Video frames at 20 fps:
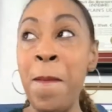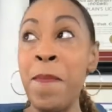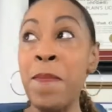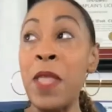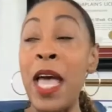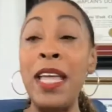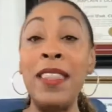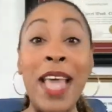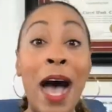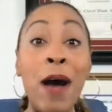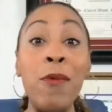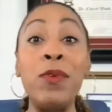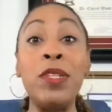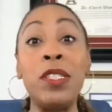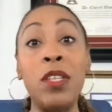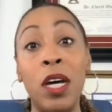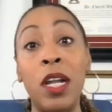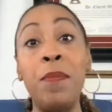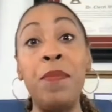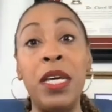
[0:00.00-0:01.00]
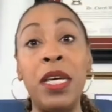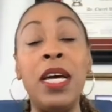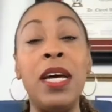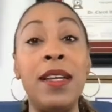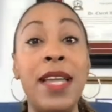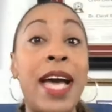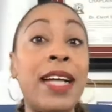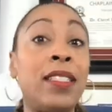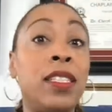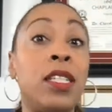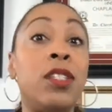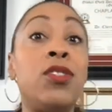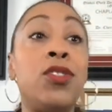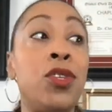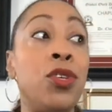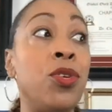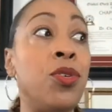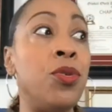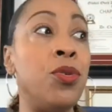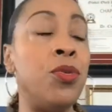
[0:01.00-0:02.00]
And that was going to be connected
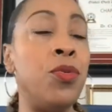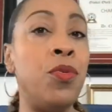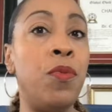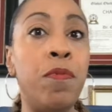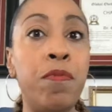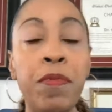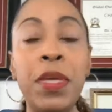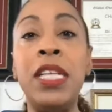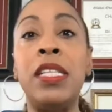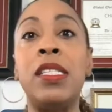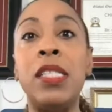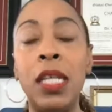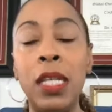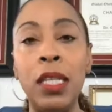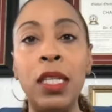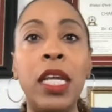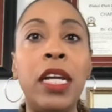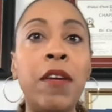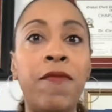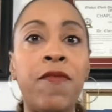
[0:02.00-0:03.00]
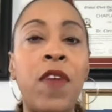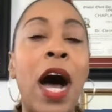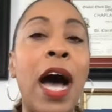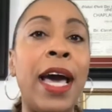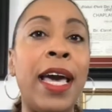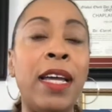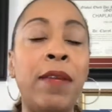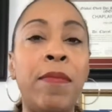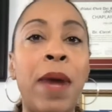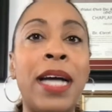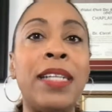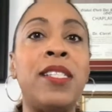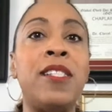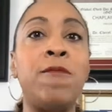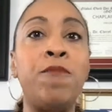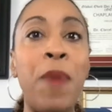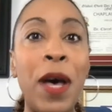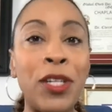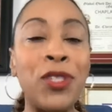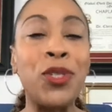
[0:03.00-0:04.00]
to me solidifying my
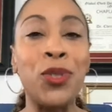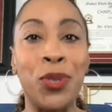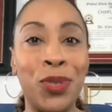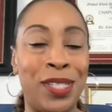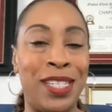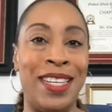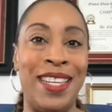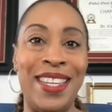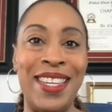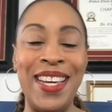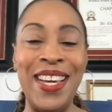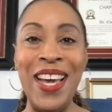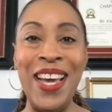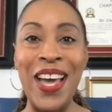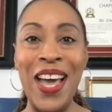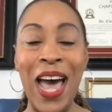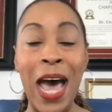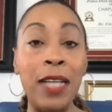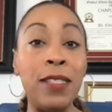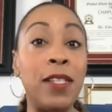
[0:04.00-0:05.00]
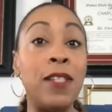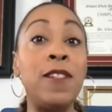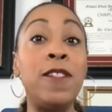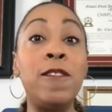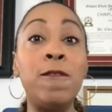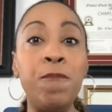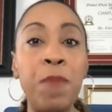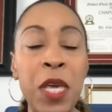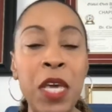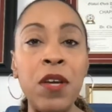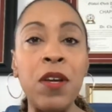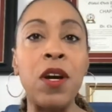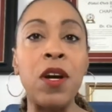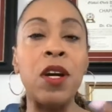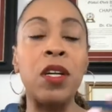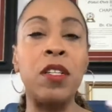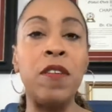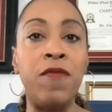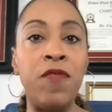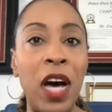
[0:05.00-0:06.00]
specialty as a
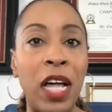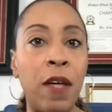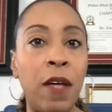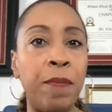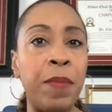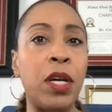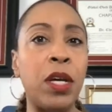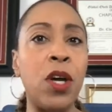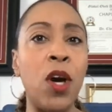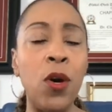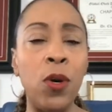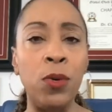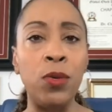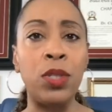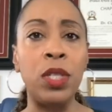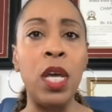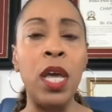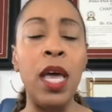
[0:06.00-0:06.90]
speaker development coach